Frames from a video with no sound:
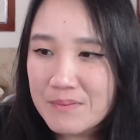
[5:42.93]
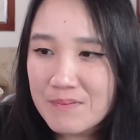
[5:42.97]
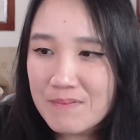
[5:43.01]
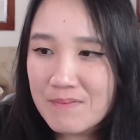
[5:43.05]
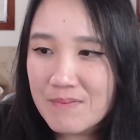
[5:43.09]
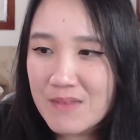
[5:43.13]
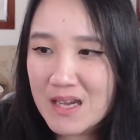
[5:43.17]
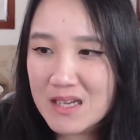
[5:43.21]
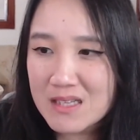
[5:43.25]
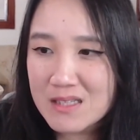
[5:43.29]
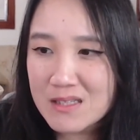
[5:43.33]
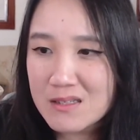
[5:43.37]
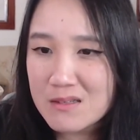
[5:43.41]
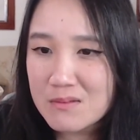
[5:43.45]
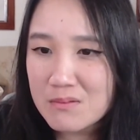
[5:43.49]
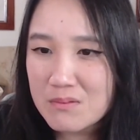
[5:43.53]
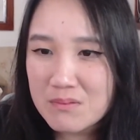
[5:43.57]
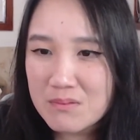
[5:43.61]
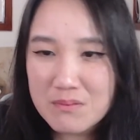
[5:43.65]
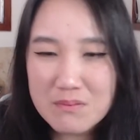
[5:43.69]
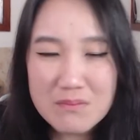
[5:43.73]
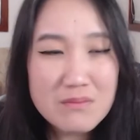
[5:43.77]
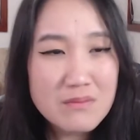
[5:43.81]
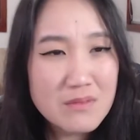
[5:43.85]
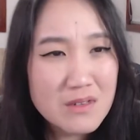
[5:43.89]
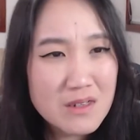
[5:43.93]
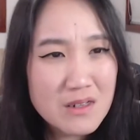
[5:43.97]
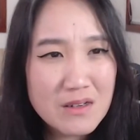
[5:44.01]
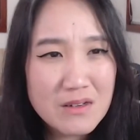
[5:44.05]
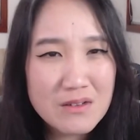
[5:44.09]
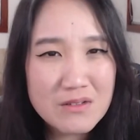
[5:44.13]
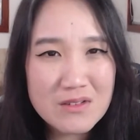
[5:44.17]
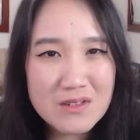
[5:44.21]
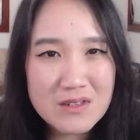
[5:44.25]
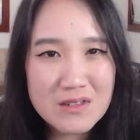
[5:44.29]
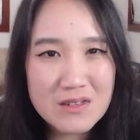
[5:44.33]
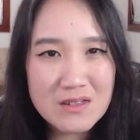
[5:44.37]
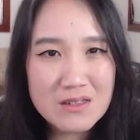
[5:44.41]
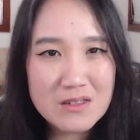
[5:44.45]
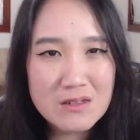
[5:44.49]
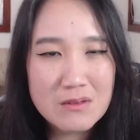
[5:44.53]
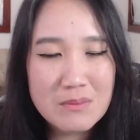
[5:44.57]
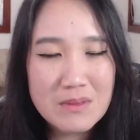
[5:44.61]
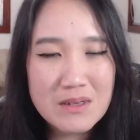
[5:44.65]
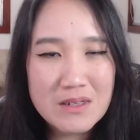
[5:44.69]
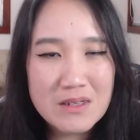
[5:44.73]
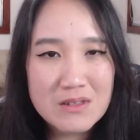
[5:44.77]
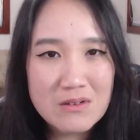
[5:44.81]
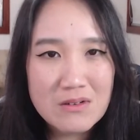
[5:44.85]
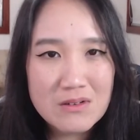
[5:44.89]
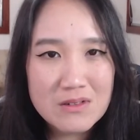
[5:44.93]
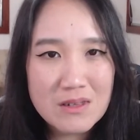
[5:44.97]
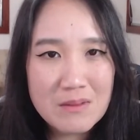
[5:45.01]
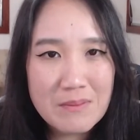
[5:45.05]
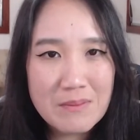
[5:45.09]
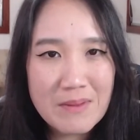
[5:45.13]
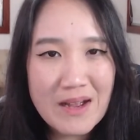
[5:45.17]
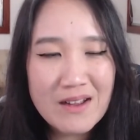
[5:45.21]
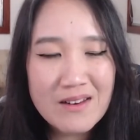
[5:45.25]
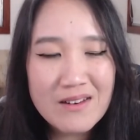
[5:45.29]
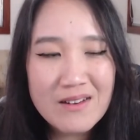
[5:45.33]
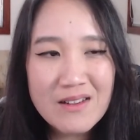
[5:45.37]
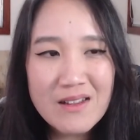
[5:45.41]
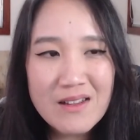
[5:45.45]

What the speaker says: That's interesting to be talked about.